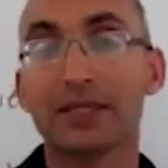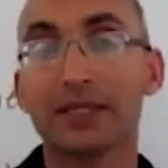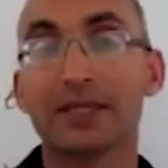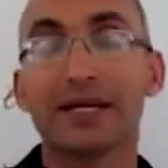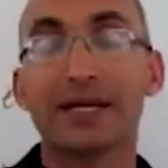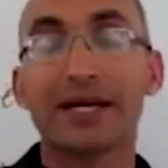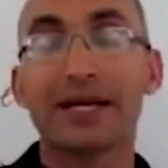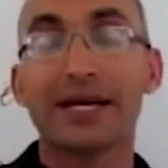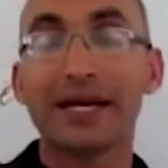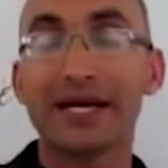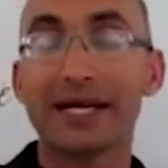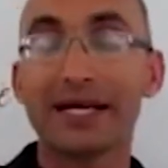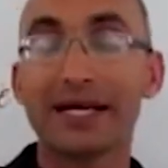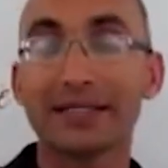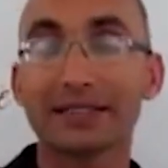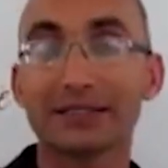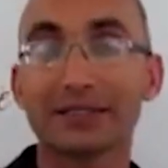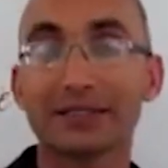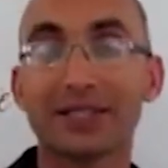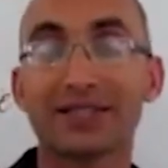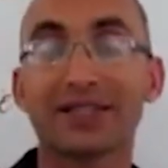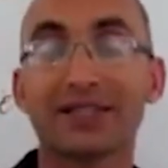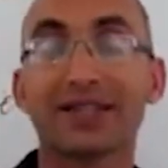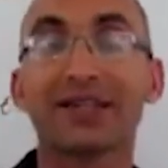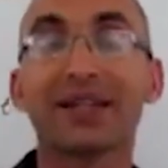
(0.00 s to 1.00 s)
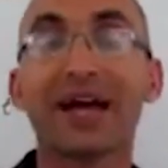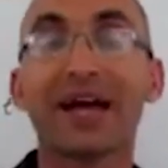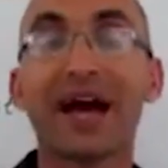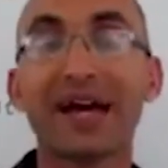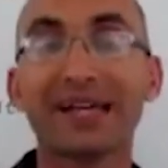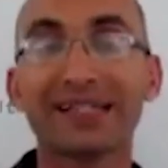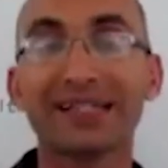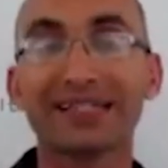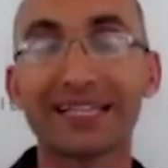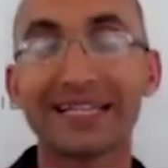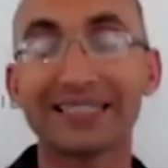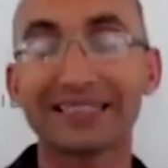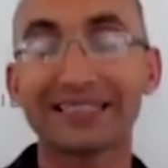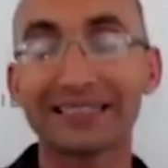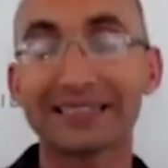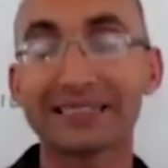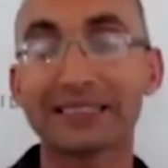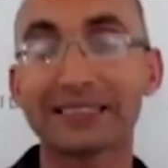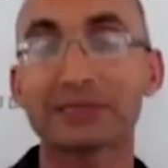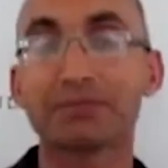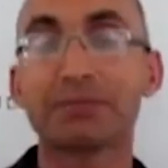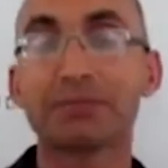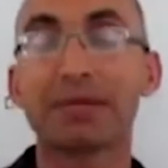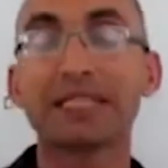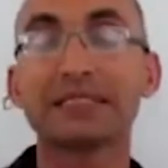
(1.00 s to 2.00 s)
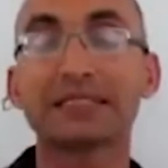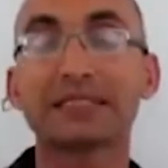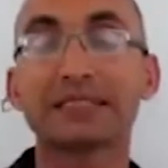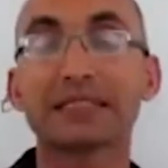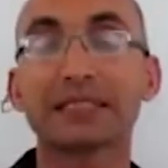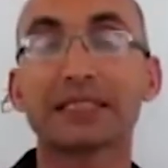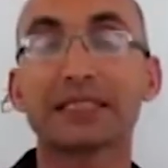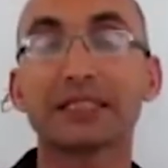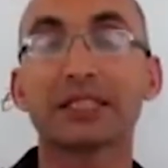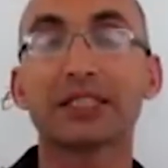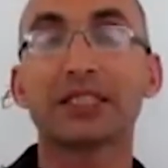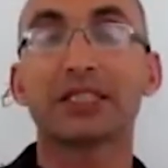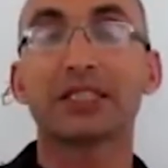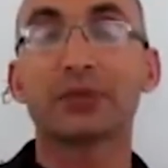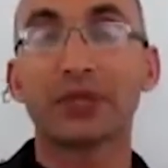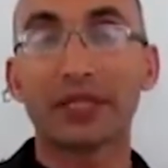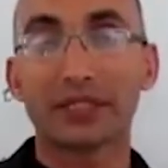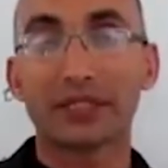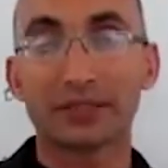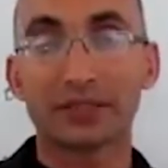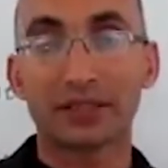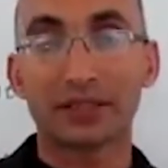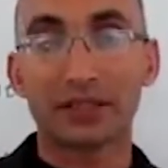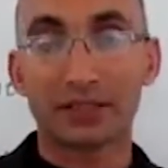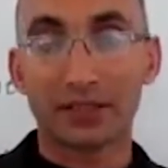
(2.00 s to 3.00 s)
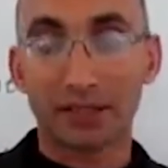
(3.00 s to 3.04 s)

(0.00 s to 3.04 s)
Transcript: has the line as its basic unit.